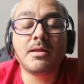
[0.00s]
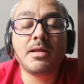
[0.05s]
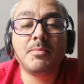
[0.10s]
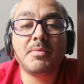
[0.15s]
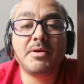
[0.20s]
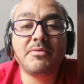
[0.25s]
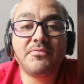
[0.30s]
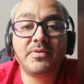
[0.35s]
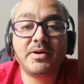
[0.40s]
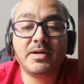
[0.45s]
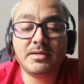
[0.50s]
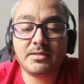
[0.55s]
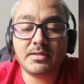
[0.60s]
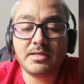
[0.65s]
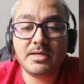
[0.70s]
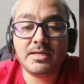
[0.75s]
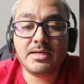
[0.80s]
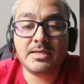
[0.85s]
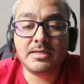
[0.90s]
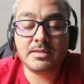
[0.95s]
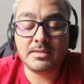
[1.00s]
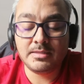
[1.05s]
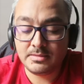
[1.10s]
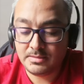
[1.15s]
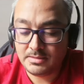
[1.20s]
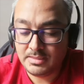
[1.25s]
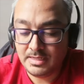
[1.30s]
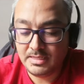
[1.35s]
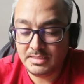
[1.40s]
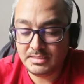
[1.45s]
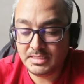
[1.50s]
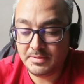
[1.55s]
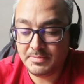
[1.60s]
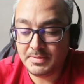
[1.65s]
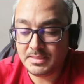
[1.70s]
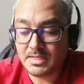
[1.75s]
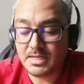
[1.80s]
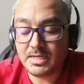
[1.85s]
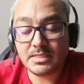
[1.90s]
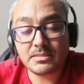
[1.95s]
my friend
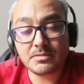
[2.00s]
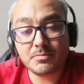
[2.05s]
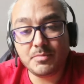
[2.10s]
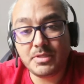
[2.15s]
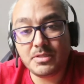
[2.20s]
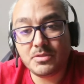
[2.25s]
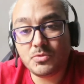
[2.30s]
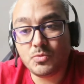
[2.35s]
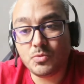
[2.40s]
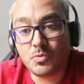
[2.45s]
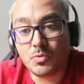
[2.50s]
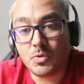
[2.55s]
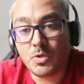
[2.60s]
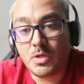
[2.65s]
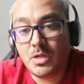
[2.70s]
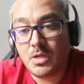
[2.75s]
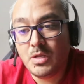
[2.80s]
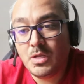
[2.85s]
Elizabeth asked me to